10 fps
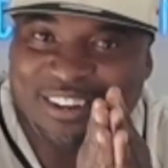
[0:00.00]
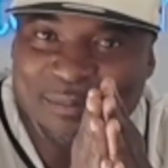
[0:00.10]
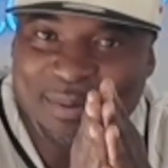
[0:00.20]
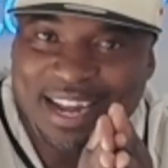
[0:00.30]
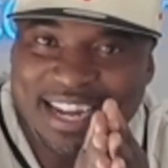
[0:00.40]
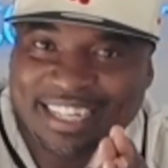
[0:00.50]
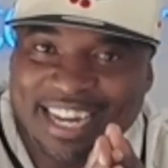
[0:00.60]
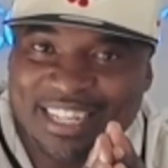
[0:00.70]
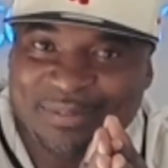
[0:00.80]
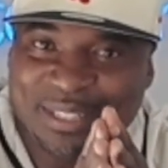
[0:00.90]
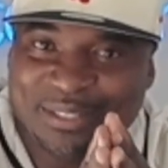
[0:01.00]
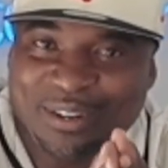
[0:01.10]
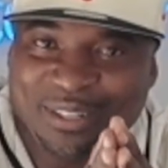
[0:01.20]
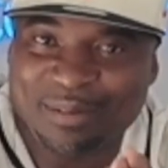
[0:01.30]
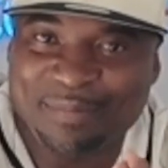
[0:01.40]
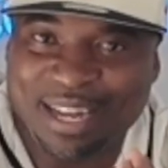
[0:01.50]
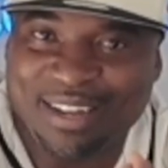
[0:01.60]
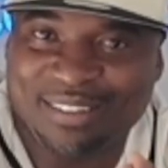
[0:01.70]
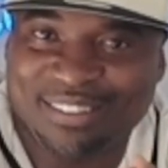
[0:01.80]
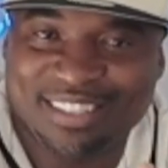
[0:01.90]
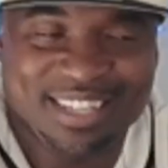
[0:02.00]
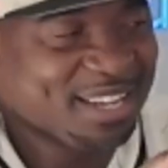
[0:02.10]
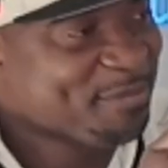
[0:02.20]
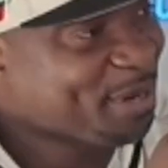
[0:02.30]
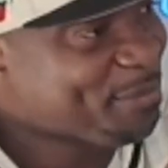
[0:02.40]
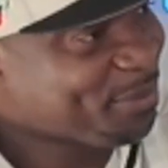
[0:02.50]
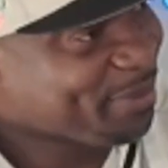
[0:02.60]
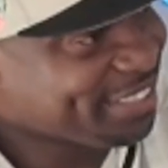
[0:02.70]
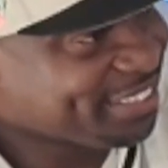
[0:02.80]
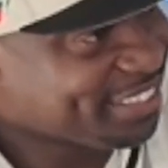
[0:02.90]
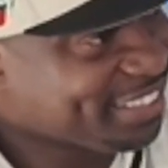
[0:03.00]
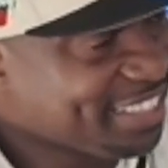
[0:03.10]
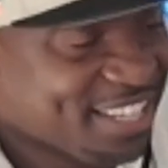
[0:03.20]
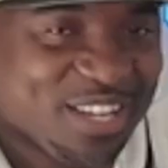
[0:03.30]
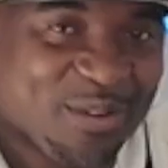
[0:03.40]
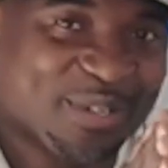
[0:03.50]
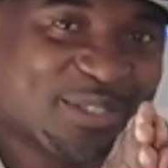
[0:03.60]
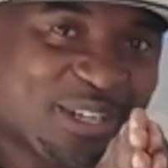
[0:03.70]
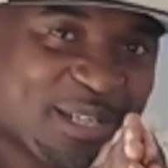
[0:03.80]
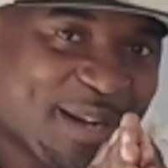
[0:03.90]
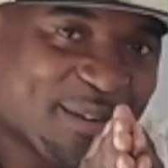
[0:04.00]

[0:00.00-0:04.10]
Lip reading: in our podcast, we talked about preparation. We talked